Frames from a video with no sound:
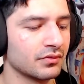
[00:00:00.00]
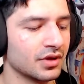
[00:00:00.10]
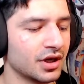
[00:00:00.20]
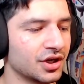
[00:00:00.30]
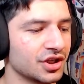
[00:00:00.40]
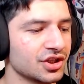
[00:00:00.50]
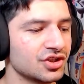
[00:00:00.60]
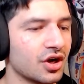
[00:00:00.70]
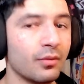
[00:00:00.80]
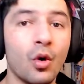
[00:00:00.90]
Another
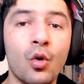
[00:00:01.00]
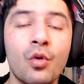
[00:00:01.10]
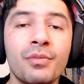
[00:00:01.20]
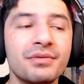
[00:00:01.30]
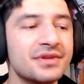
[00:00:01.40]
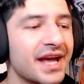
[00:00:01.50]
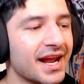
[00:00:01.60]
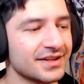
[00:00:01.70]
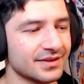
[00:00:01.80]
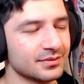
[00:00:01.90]
job. Oh, maybe that
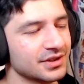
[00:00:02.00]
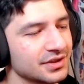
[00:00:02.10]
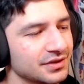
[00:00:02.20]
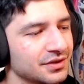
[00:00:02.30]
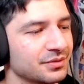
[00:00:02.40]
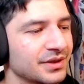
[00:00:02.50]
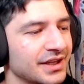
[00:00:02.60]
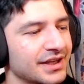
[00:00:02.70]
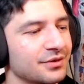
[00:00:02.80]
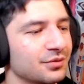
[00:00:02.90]
has something to
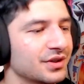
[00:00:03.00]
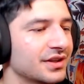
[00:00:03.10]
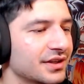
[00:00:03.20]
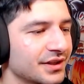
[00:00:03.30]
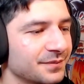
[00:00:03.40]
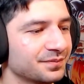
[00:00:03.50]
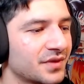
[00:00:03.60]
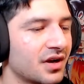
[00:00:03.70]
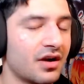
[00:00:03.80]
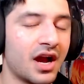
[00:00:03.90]
related with uh,
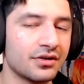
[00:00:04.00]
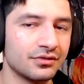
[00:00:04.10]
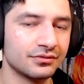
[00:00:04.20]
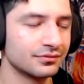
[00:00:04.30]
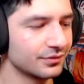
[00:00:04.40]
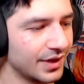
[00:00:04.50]
her uncle, right?